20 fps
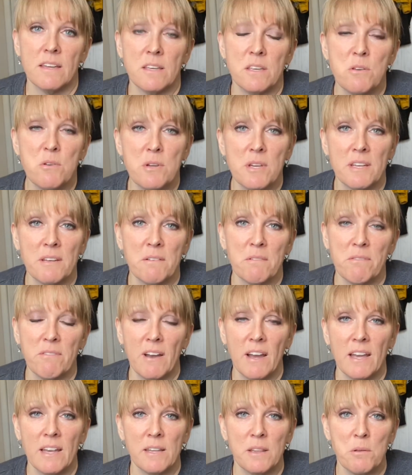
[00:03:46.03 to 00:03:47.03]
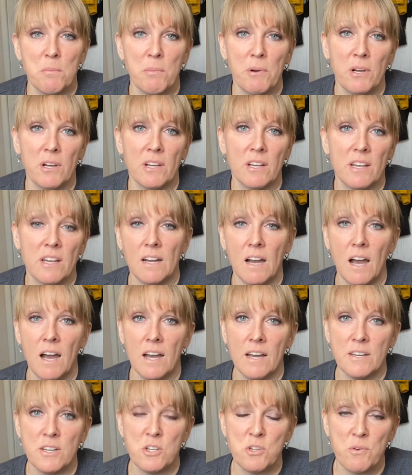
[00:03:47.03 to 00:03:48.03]
You can find the book
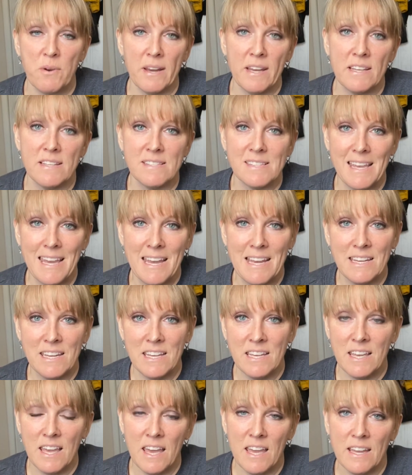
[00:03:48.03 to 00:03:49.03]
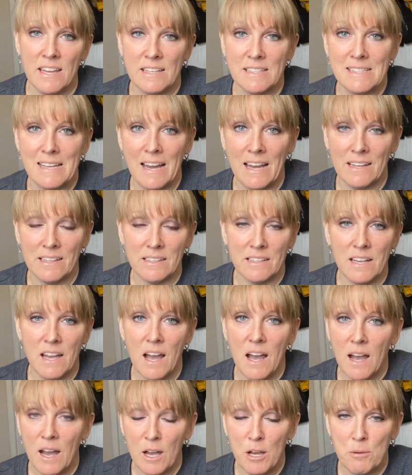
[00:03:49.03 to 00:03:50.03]
on
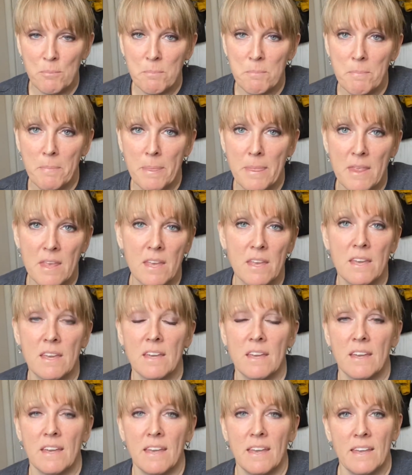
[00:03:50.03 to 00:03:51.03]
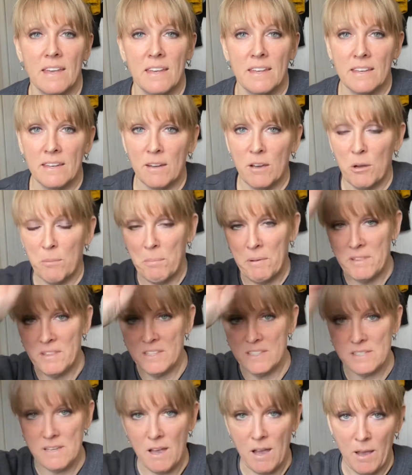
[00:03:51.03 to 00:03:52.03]
transadk.com, and up on
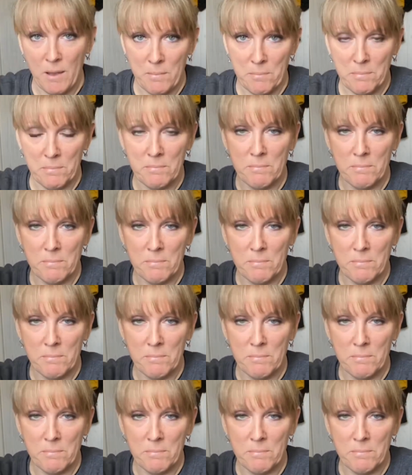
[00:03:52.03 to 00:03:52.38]
the top